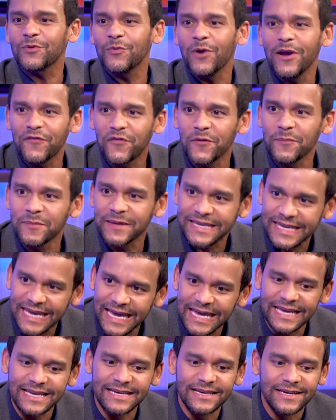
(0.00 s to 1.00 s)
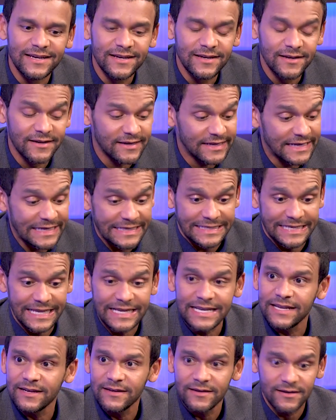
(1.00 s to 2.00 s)
away from the king? He
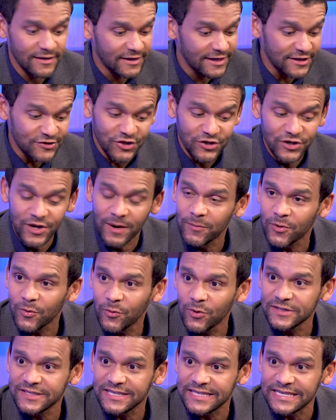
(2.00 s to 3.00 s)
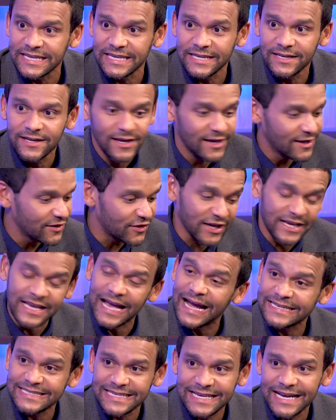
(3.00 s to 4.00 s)
did it. He's the number one seed. The
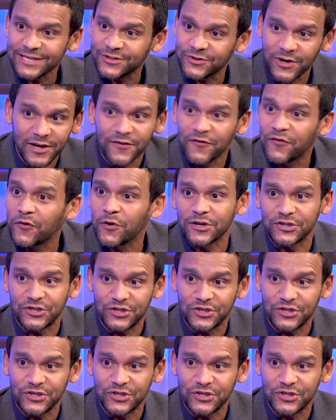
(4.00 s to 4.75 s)
guys he got traded for